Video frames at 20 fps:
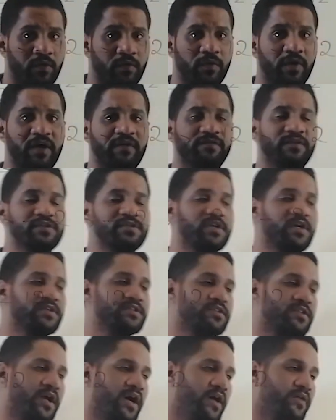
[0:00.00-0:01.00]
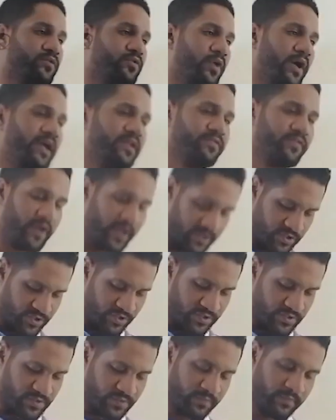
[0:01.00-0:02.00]
We have discussed how to add
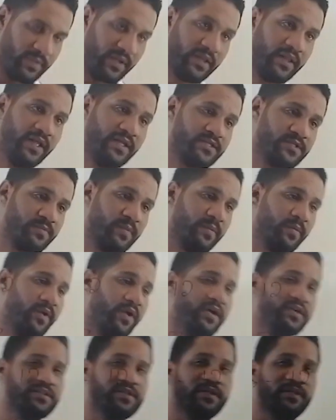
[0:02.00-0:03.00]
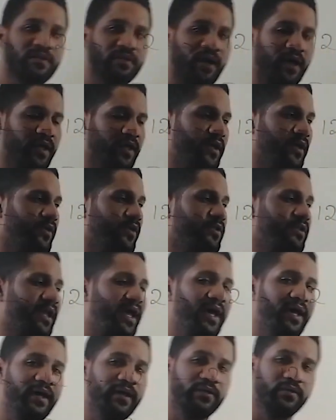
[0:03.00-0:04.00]
fractions, but let's memorize it. I cannot
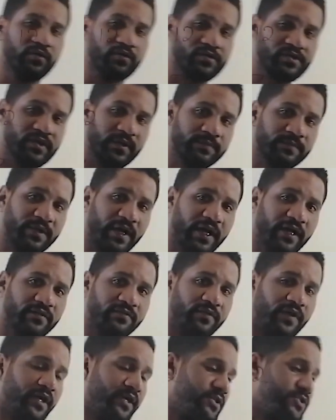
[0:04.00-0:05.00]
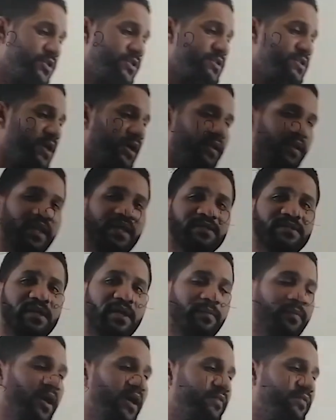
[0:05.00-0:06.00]
add or subtract fractions unless
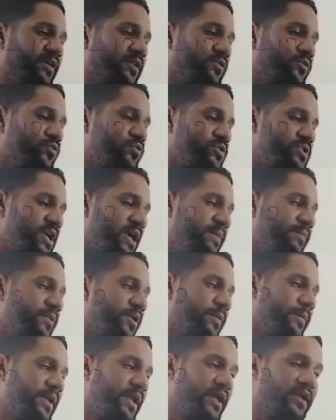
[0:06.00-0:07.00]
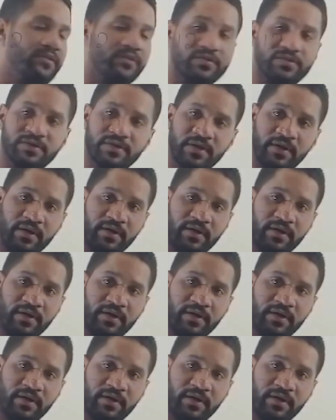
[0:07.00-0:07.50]
I'm having two same denominators.